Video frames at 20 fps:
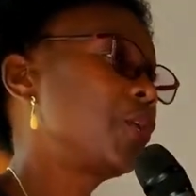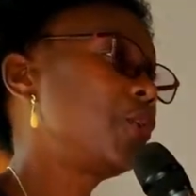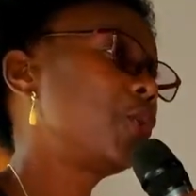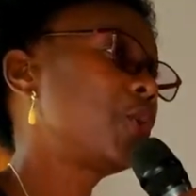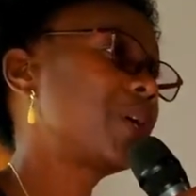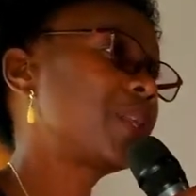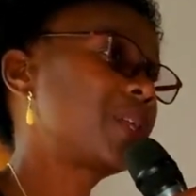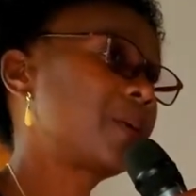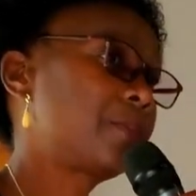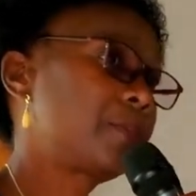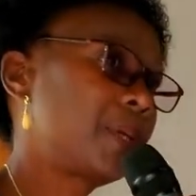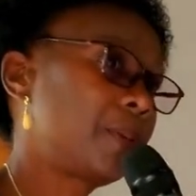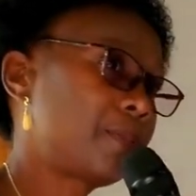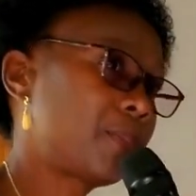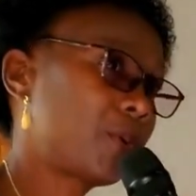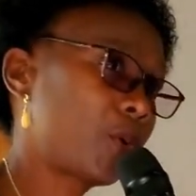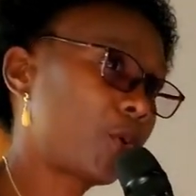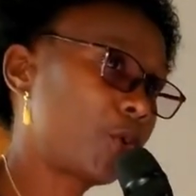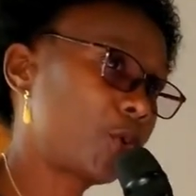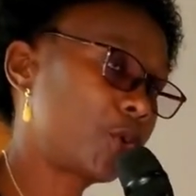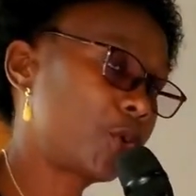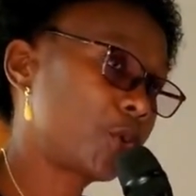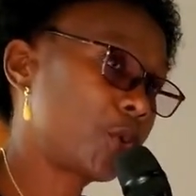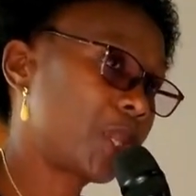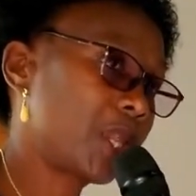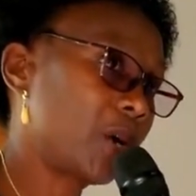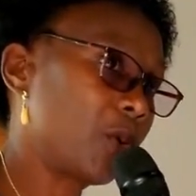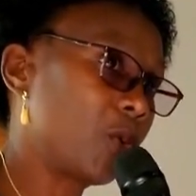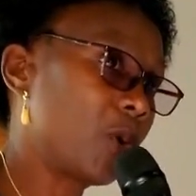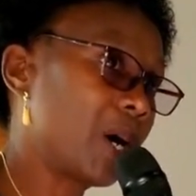You are the people who do
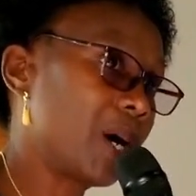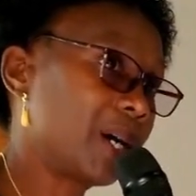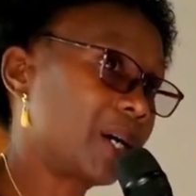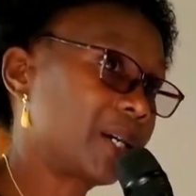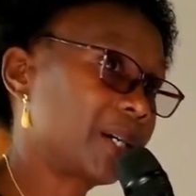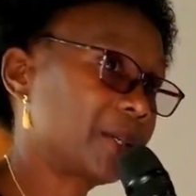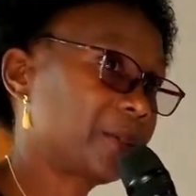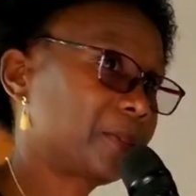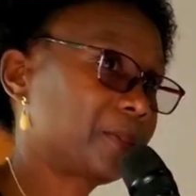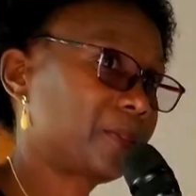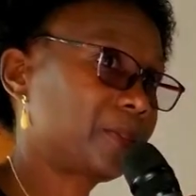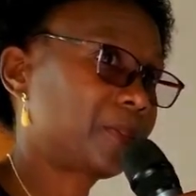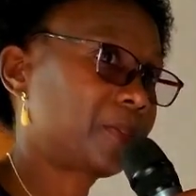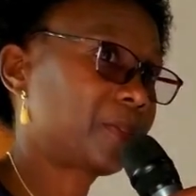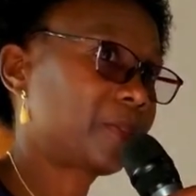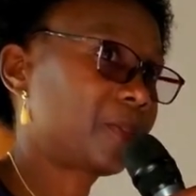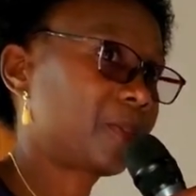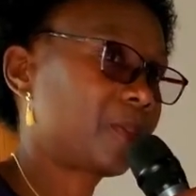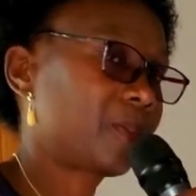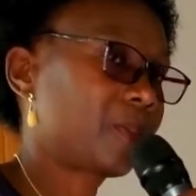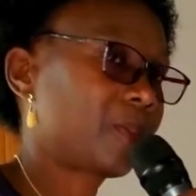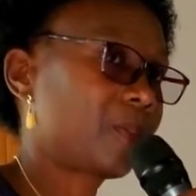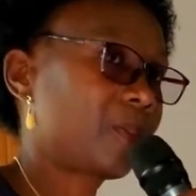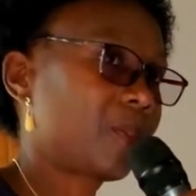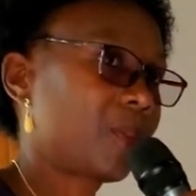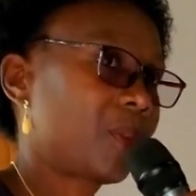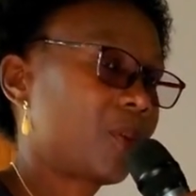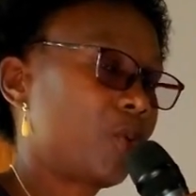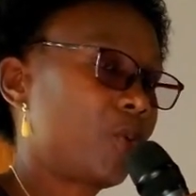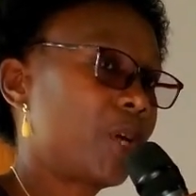the work.
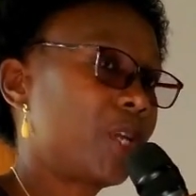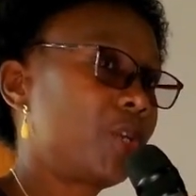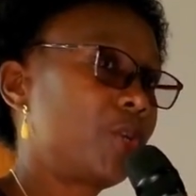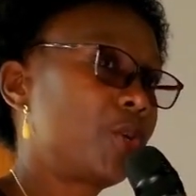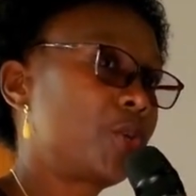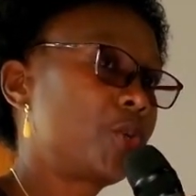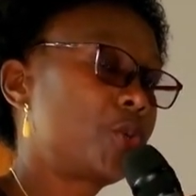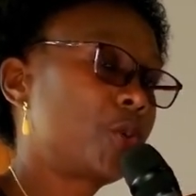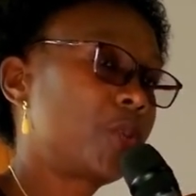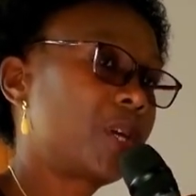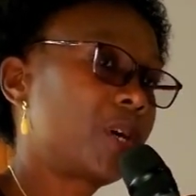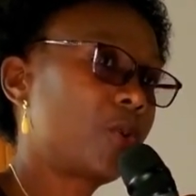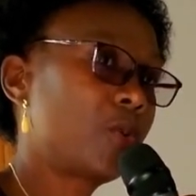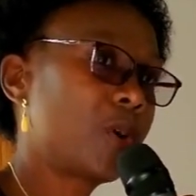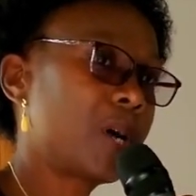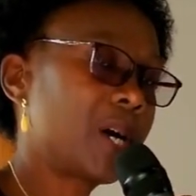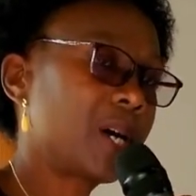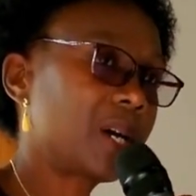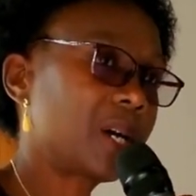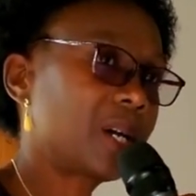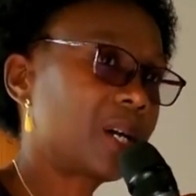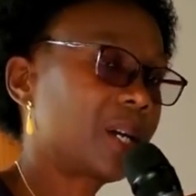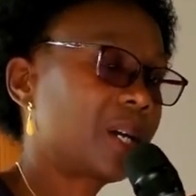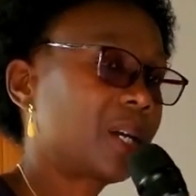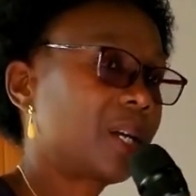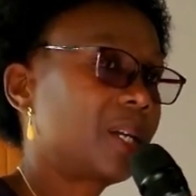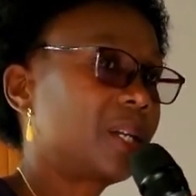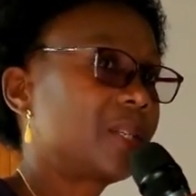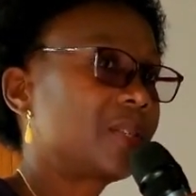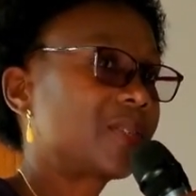When you do the work,
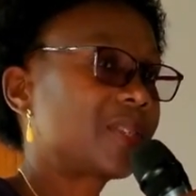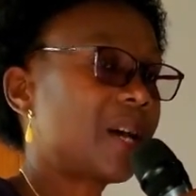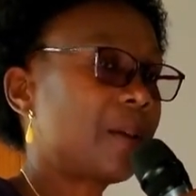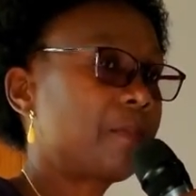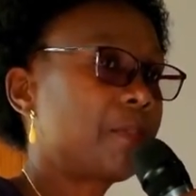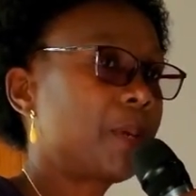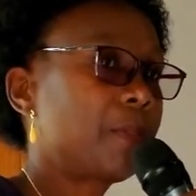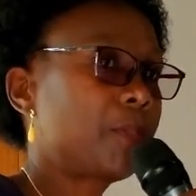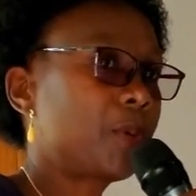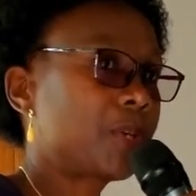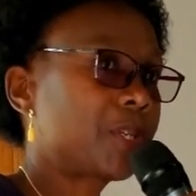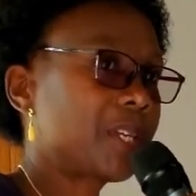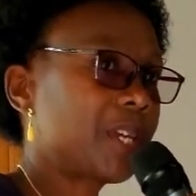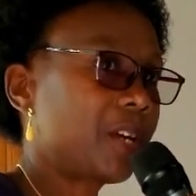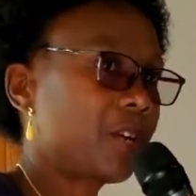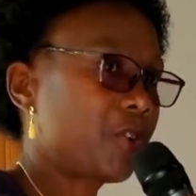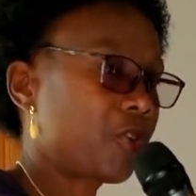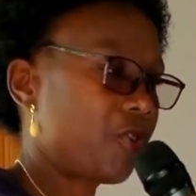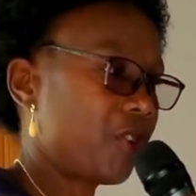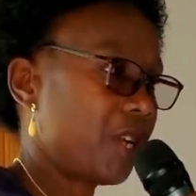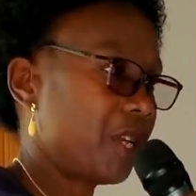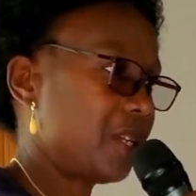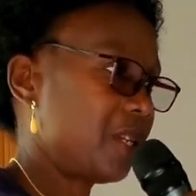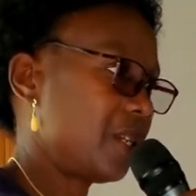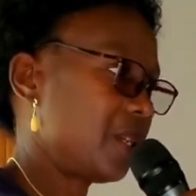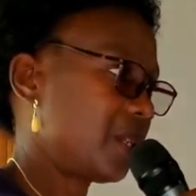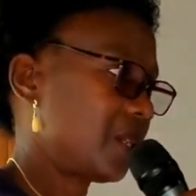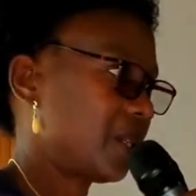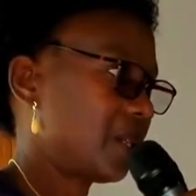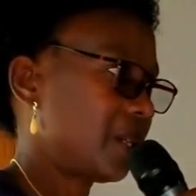some people take credit.
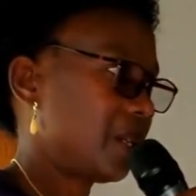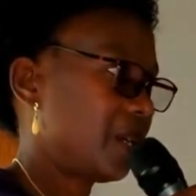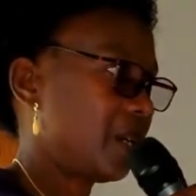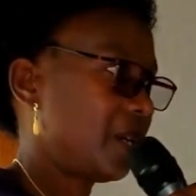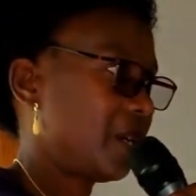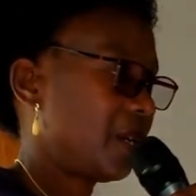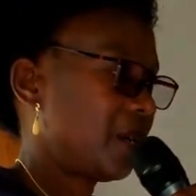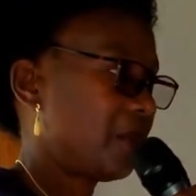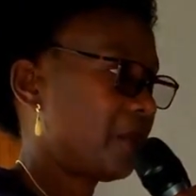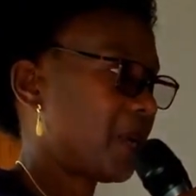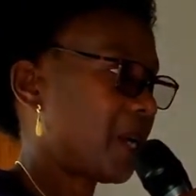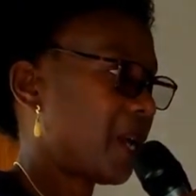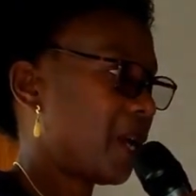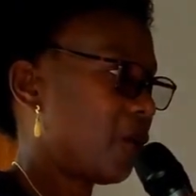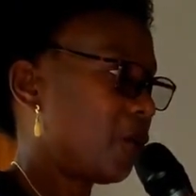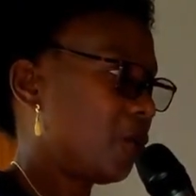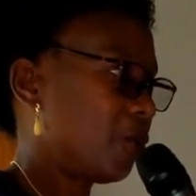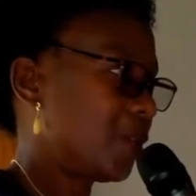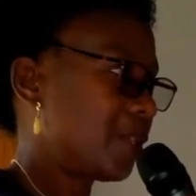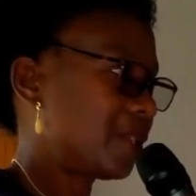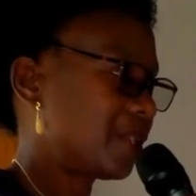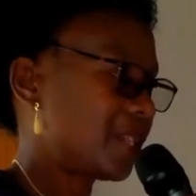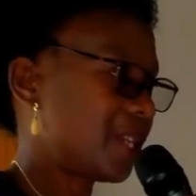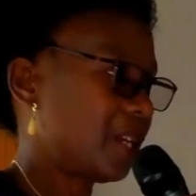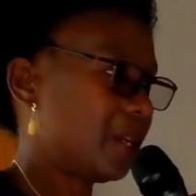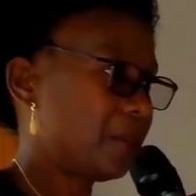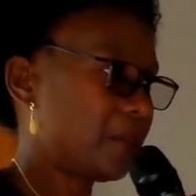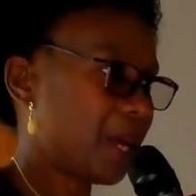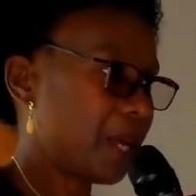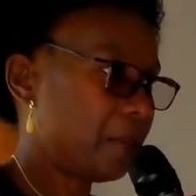But I always
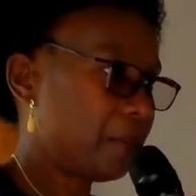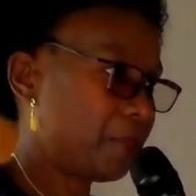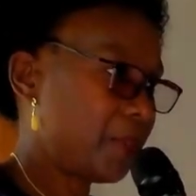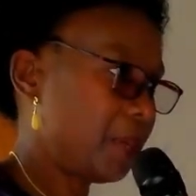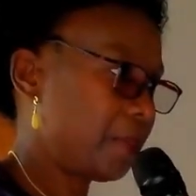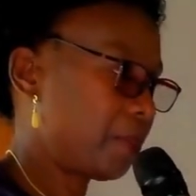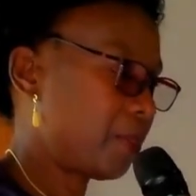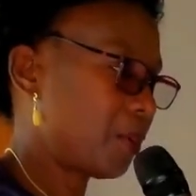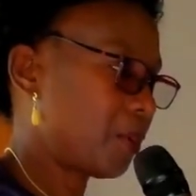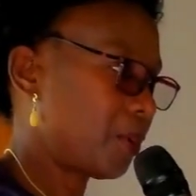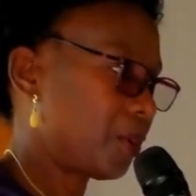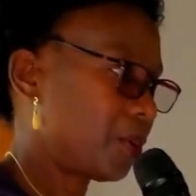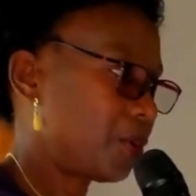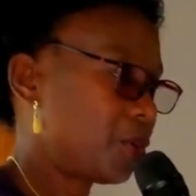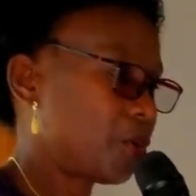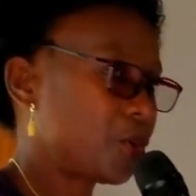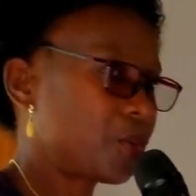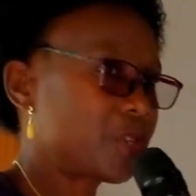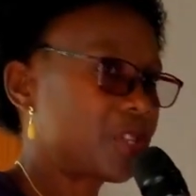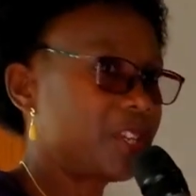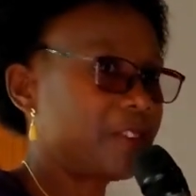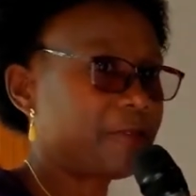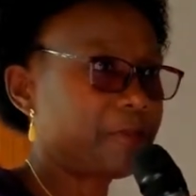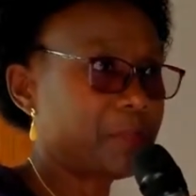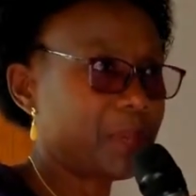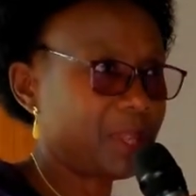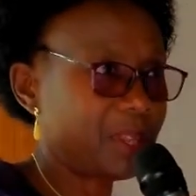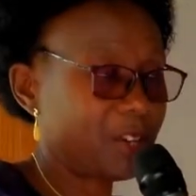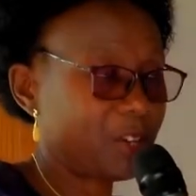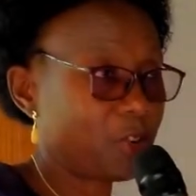tell my people, don't give
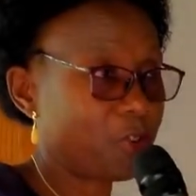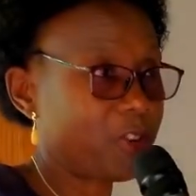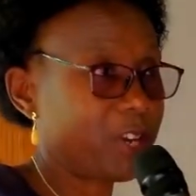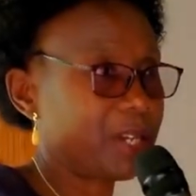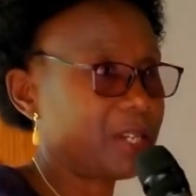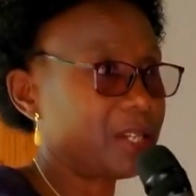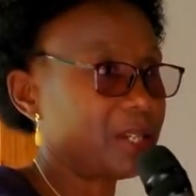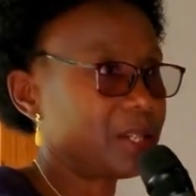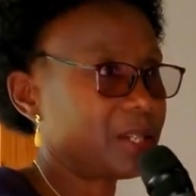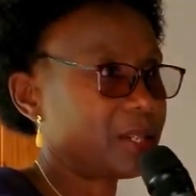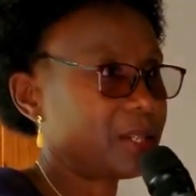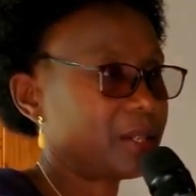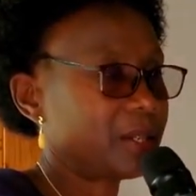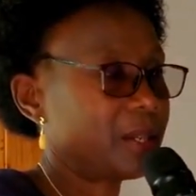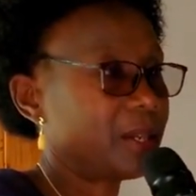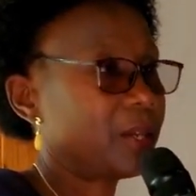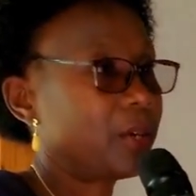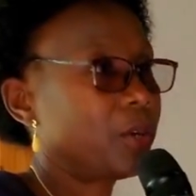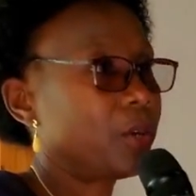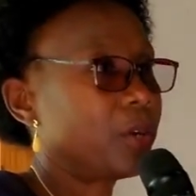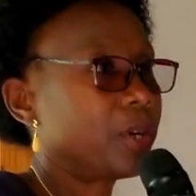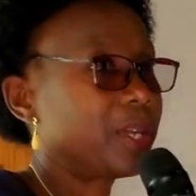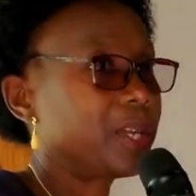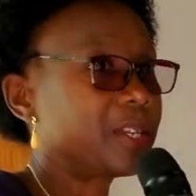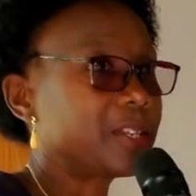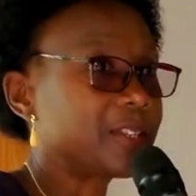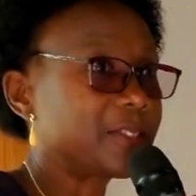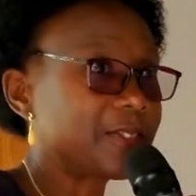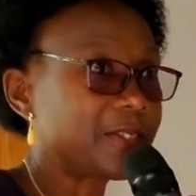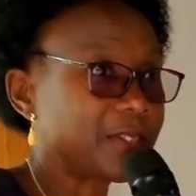me the credit.
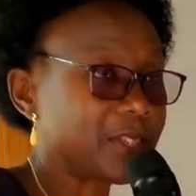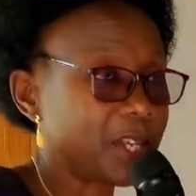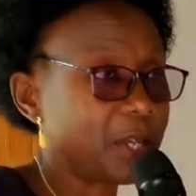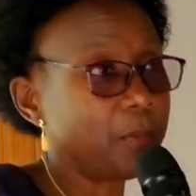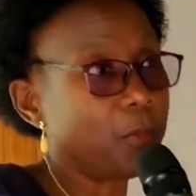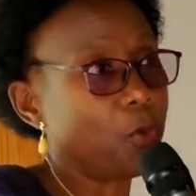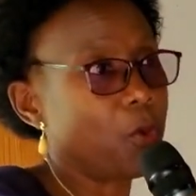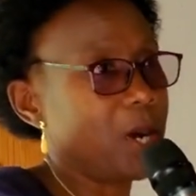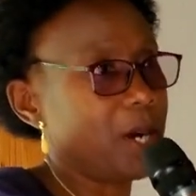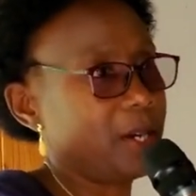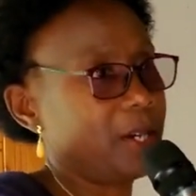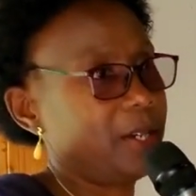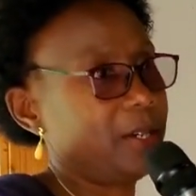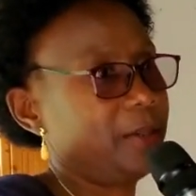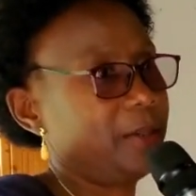It is teamwork.